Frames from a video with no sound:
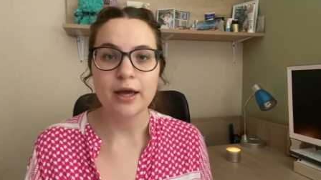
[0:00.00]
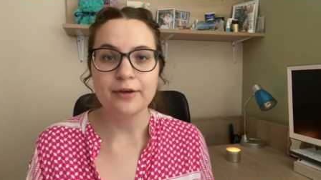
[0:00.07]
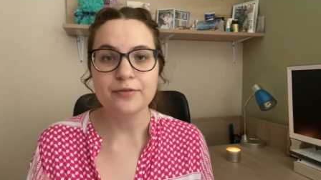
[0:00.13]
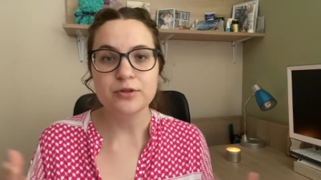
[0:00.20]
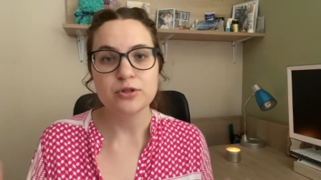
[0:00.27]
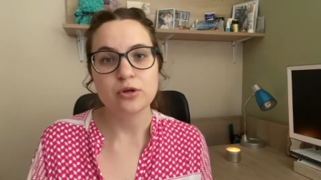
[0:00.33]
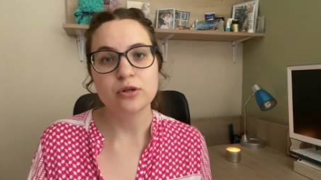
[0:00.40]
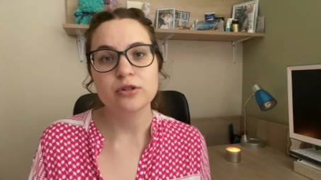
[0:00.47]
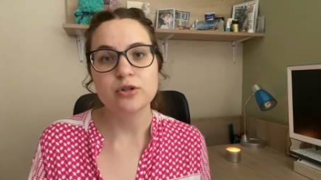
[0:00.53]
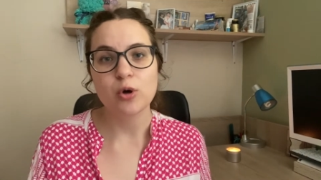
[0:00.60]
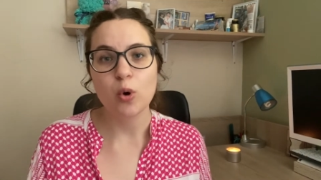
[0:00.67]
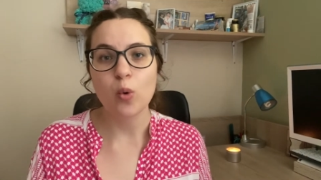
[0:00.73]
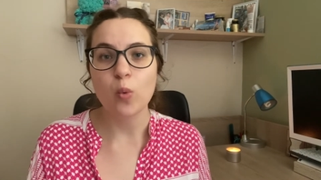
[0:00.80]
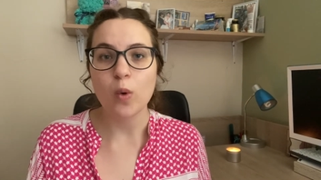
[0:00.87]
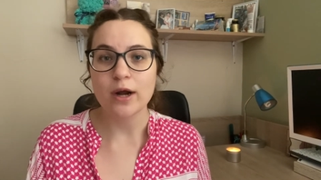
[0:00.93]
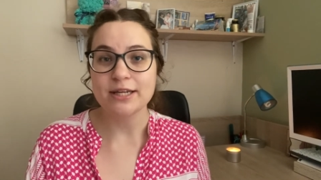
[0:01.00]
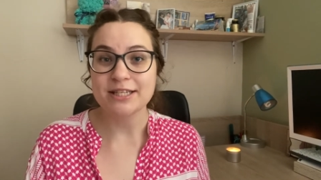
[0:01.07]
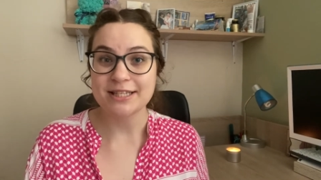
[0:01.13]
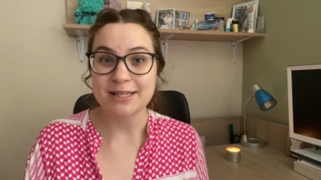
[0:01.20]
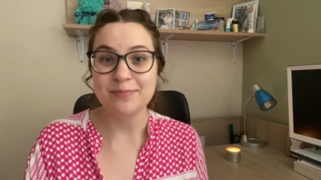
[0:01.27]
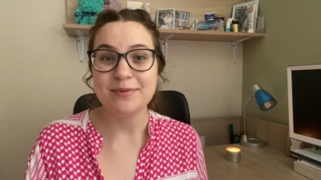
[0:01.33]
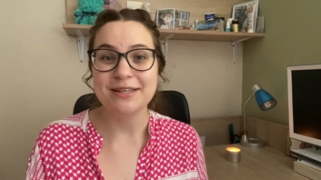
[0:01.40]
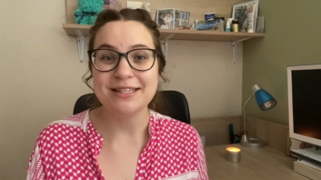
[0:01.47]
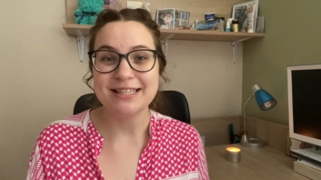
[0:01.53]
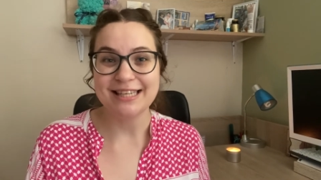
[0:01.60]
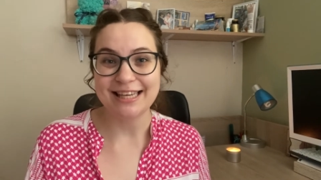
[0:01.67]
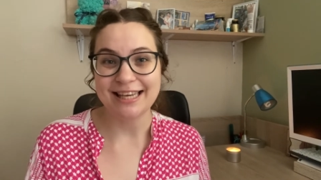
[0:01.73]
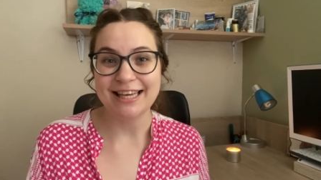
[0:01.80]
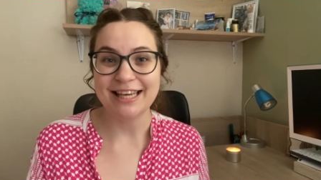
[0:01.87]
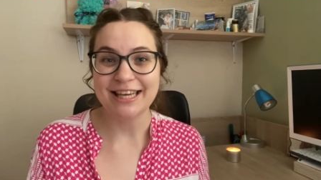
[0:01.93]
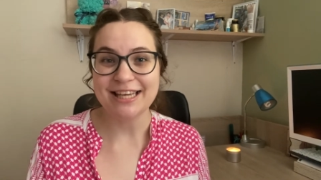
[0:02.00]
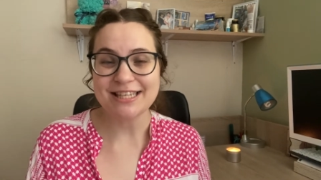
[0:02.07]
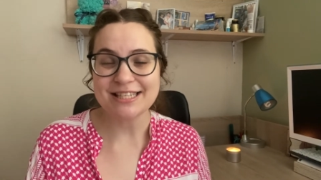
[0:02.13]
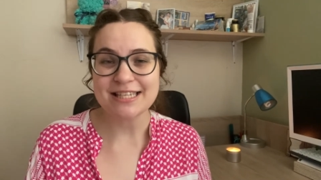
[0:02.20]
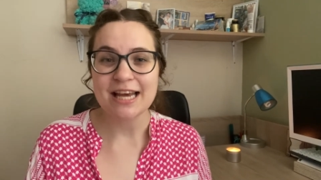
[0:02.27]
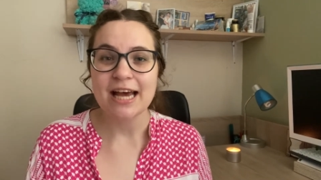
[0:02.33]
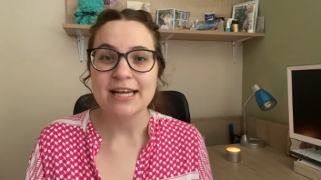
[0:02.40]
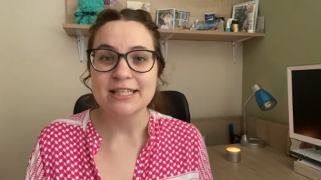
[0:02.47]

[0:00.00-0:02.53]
If you don't know what TPT TPTEs.